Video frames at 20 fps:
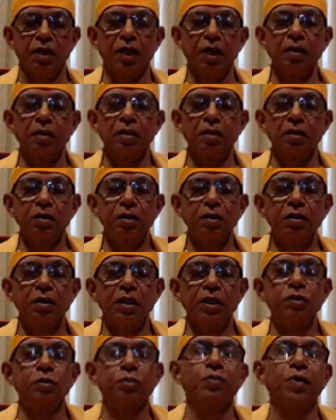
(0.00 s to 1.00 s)
and
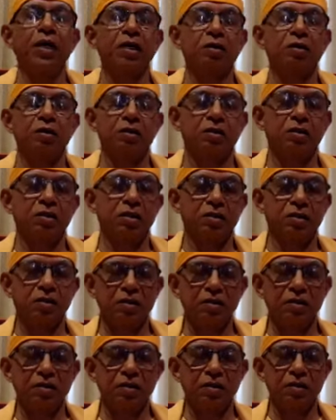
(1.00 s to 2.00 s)
try to practice
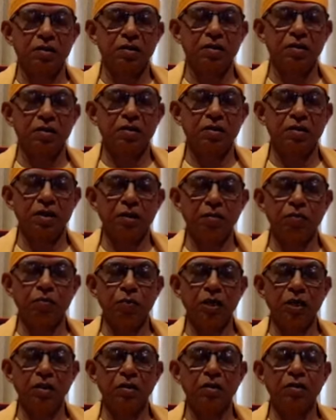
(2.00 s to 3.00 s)
this. Same
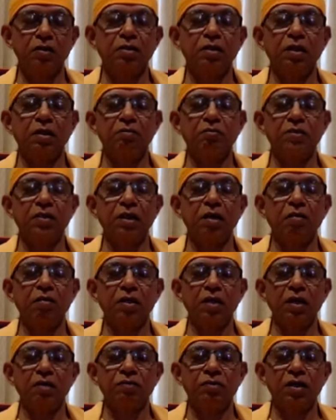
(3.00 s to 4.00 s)
place, same time,
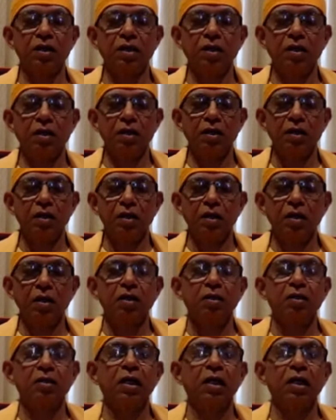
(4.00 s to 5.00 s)
every day.
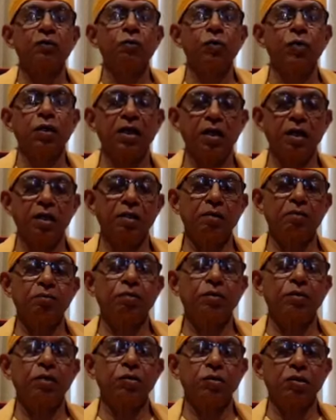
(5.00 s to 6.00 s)
That would help
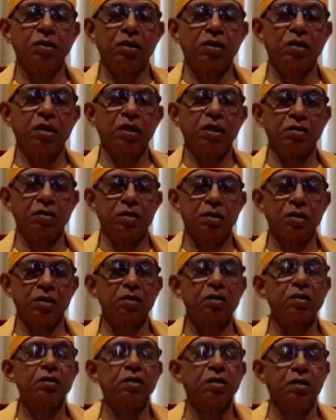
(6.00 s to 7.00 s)
to a certain
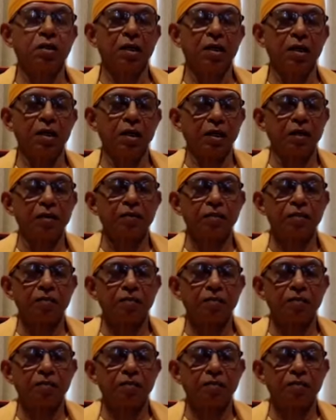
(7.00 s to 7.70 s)
extent, certainly.